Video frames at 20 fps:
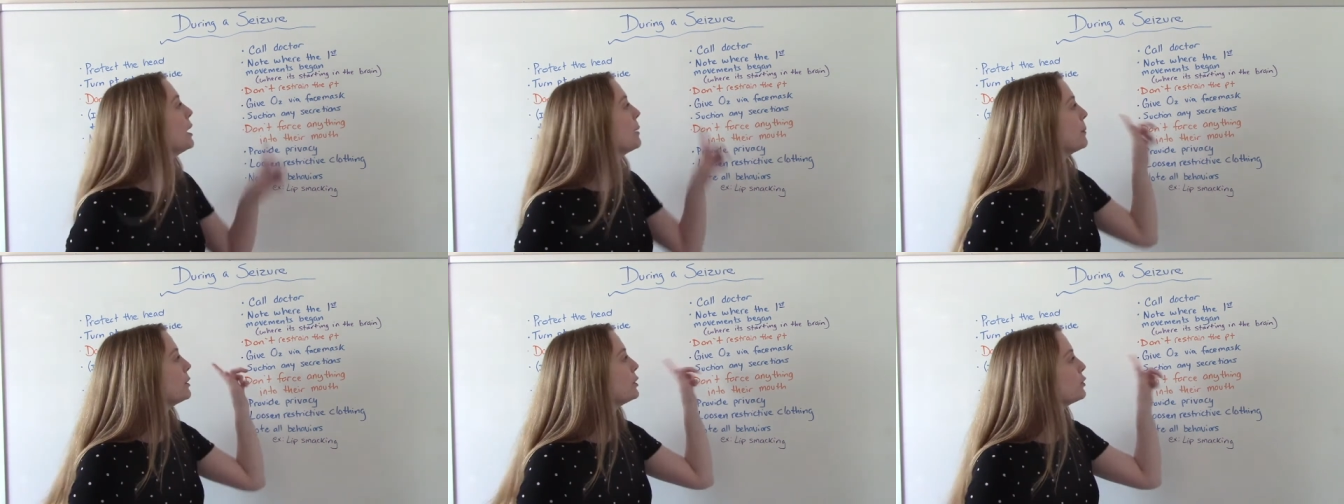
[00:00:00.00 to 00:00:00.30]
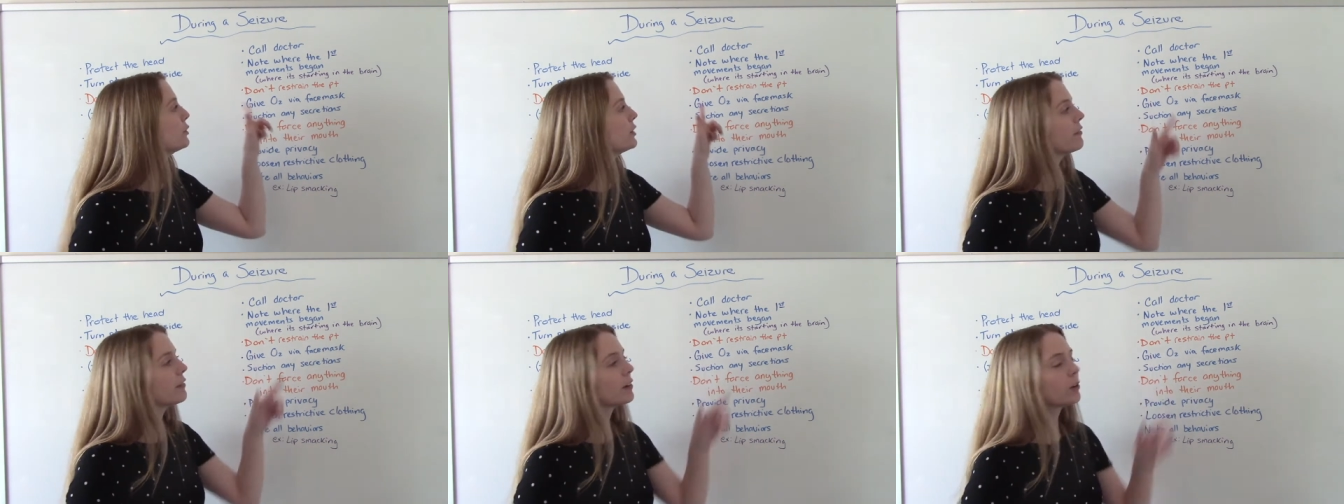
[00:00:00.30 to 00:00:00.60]
but
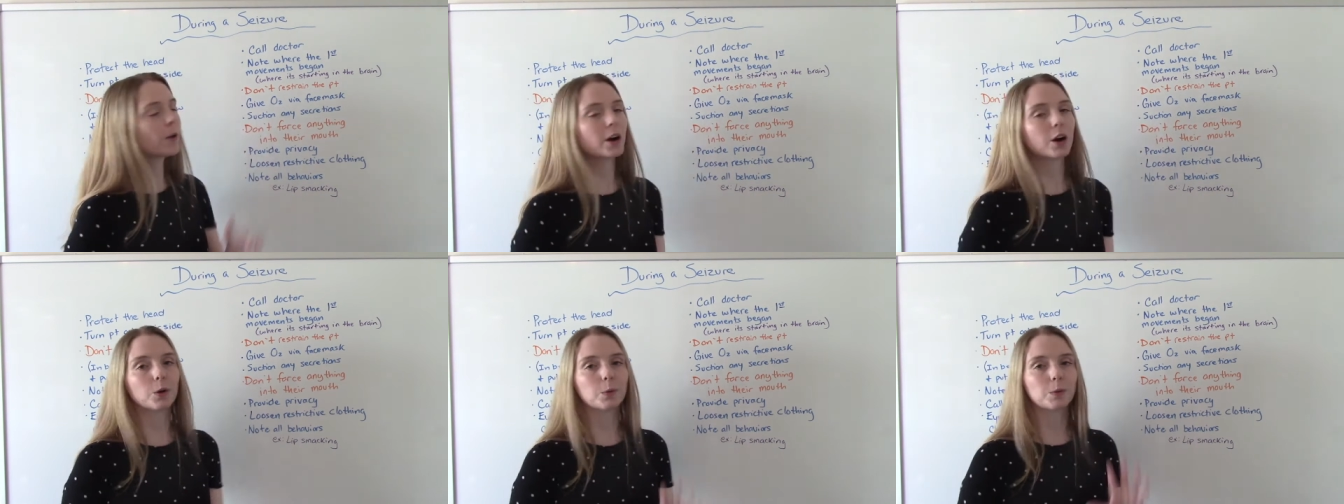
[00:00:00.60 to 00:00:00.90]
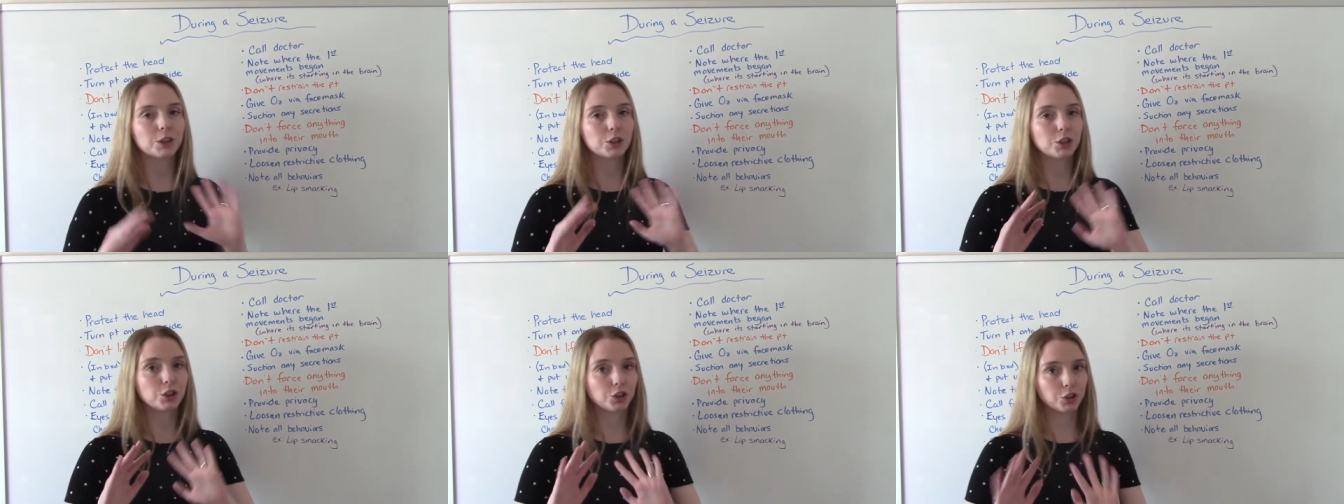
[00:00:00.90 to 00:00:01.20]
you never want to
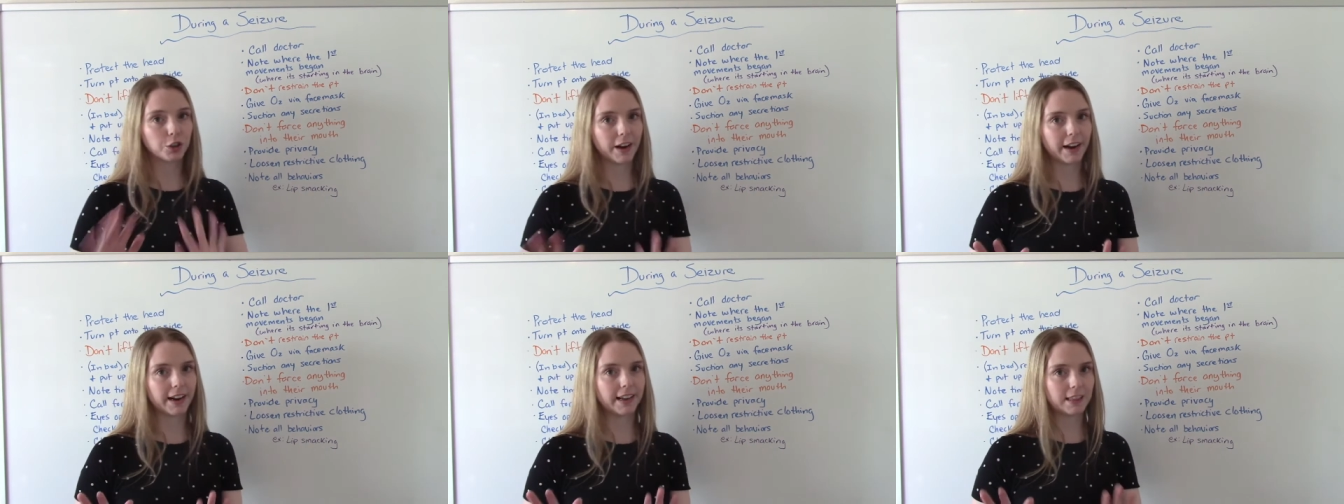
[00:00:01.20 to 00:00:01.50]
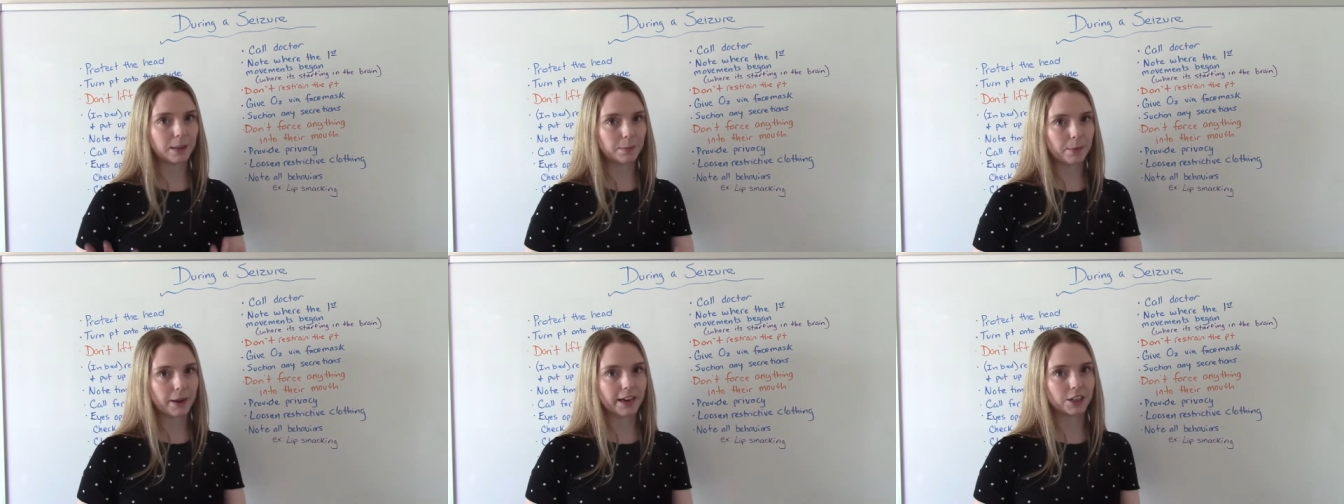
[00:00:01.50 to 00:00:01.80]
restrain
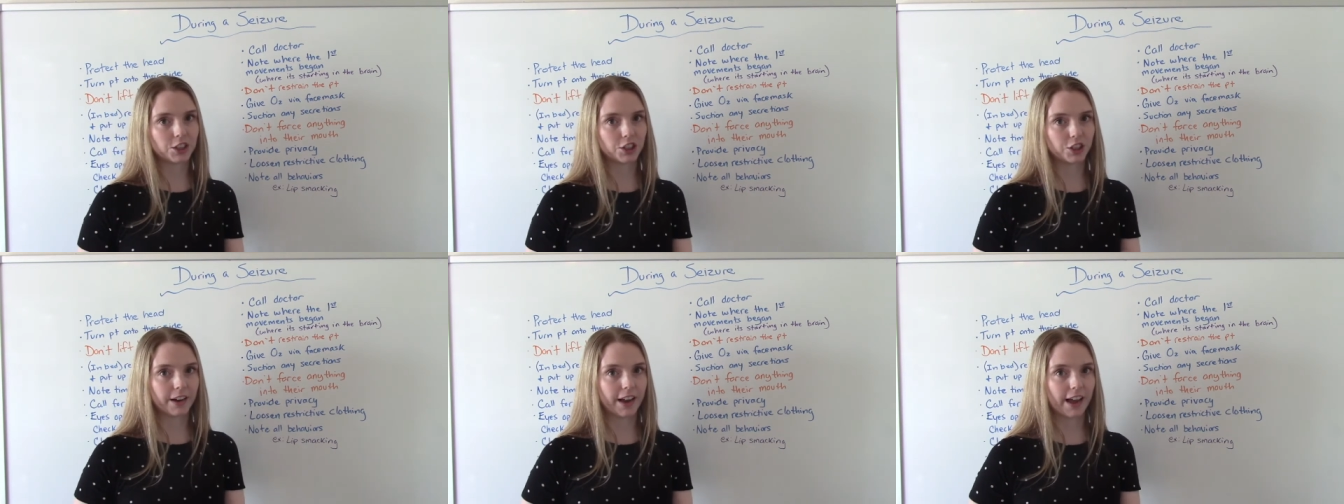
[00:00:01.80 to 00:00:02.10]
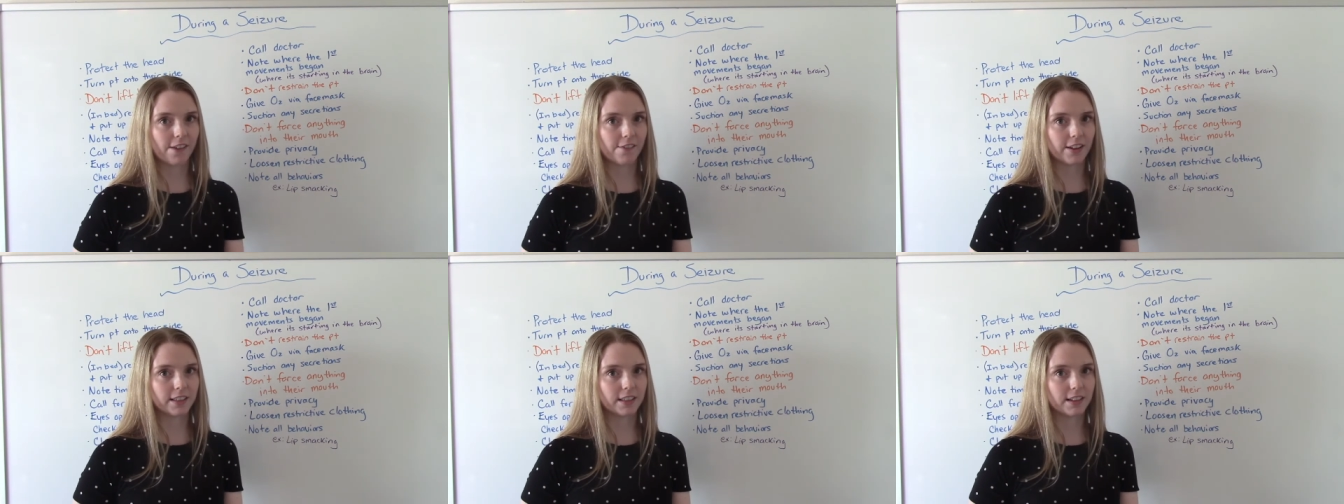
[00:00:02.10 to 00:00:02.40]
the patient
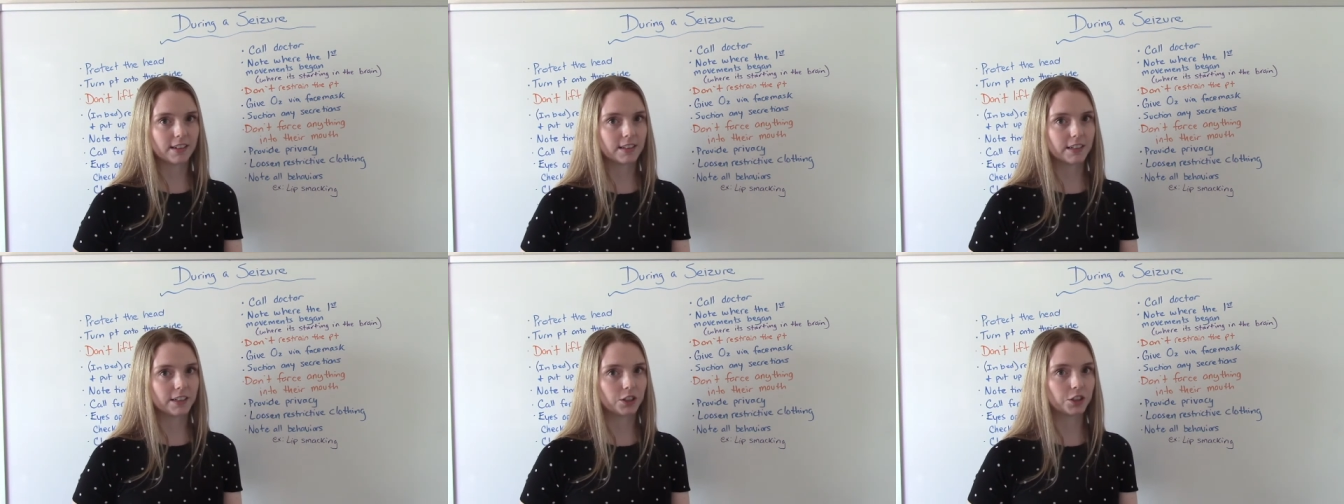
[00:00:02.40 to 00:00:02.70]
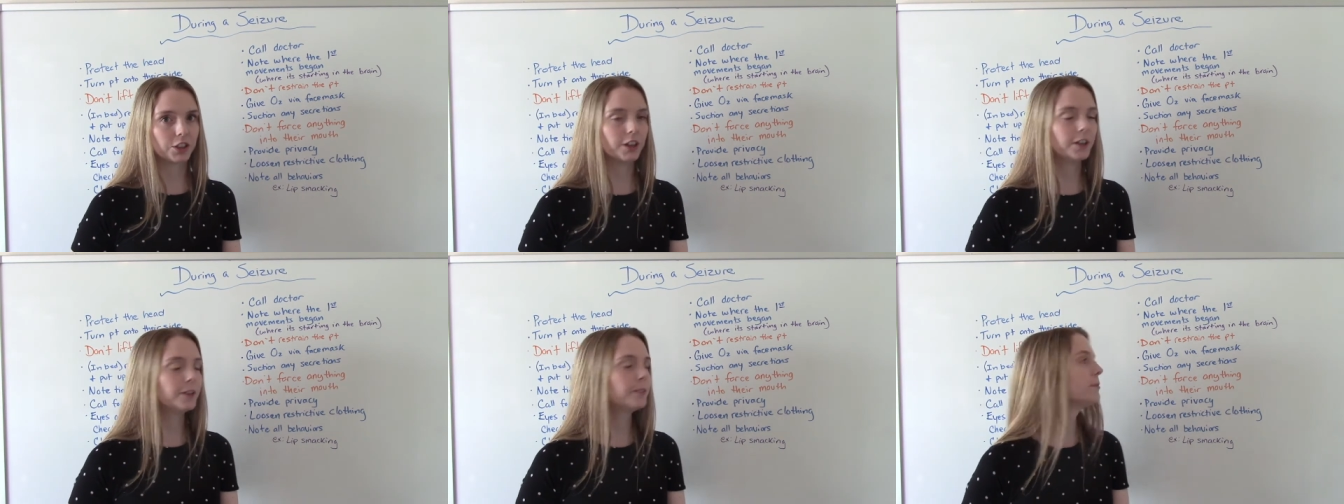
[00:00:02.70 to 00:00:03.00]
having the
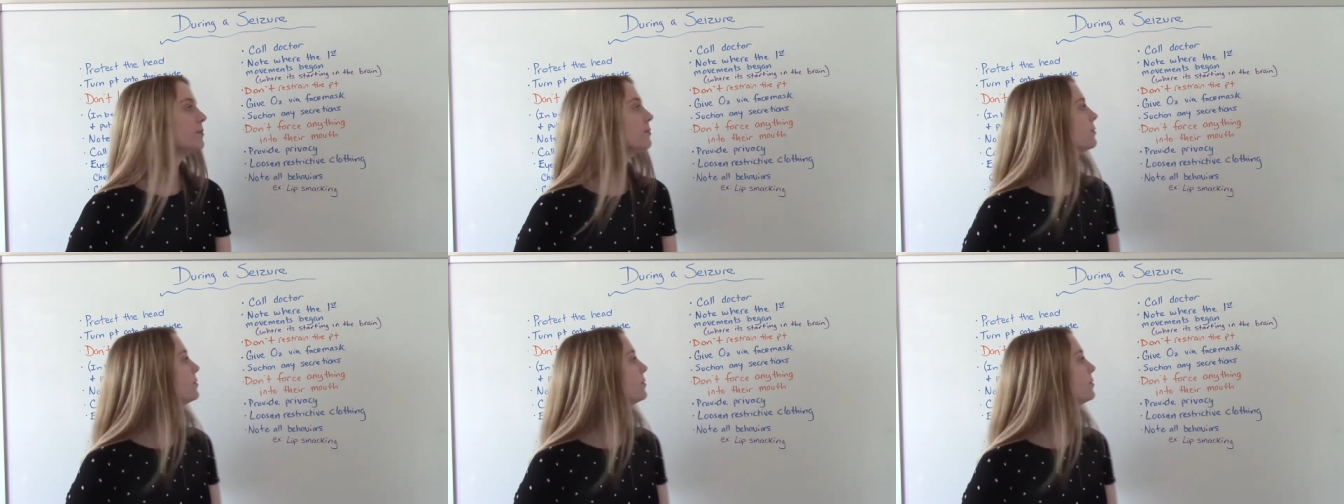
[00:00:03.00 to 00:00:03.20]
seizure.